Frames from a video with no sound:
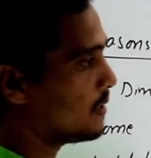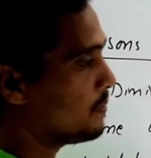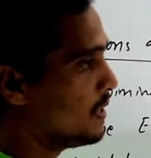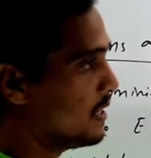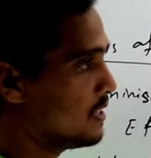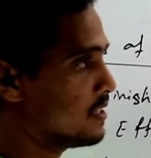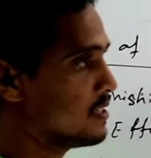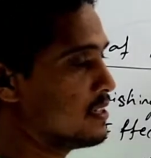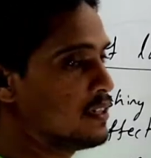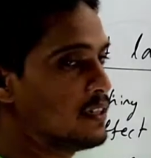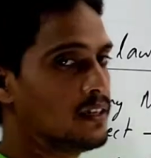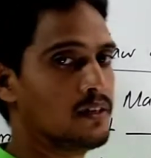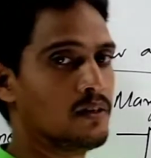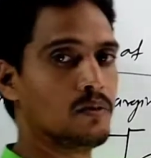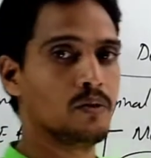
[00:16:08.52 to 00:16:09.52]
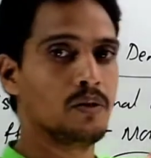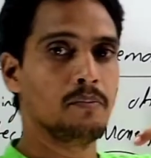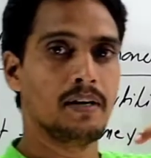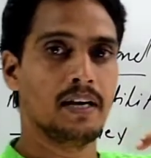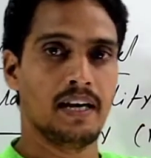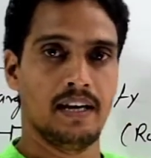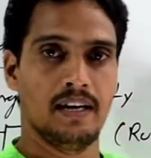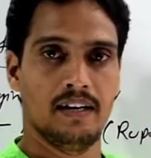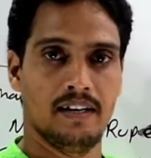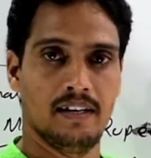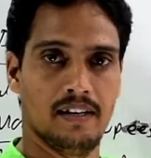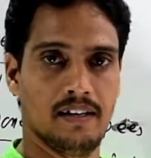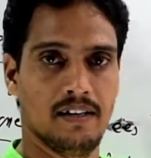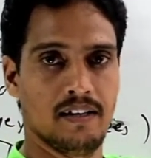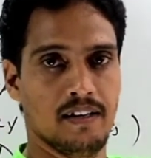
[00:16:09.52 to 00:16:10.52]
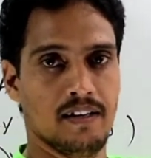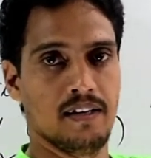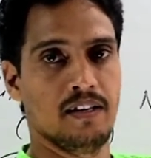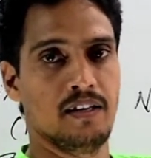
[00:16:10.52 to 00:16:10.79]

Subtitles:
means we may